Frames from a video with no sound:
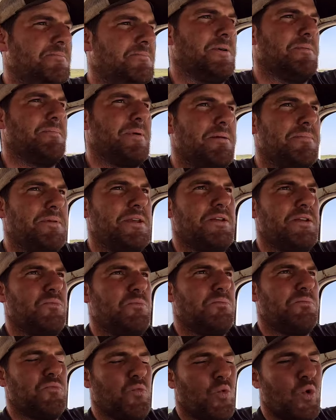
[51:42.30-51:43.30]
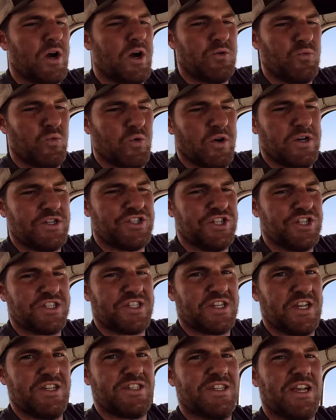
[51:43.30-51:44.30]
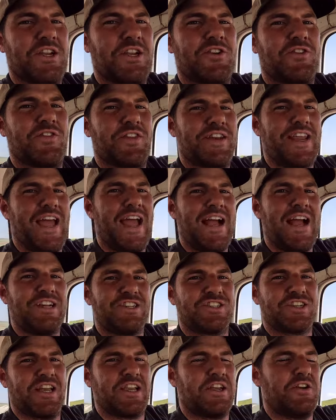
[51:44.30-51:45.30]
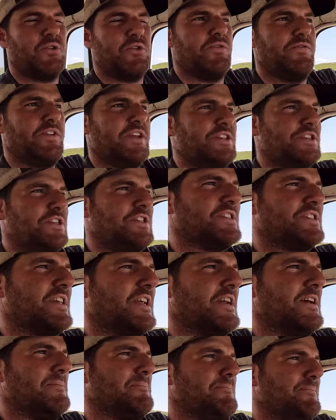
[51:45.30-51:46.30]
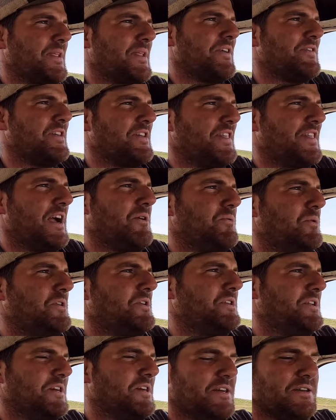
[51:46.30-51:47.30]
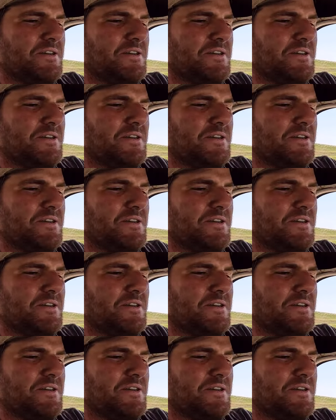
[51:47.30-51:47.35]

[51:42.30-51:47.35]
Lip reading: but maybe one where it just does under the dash, like an old vintage setup. I think that would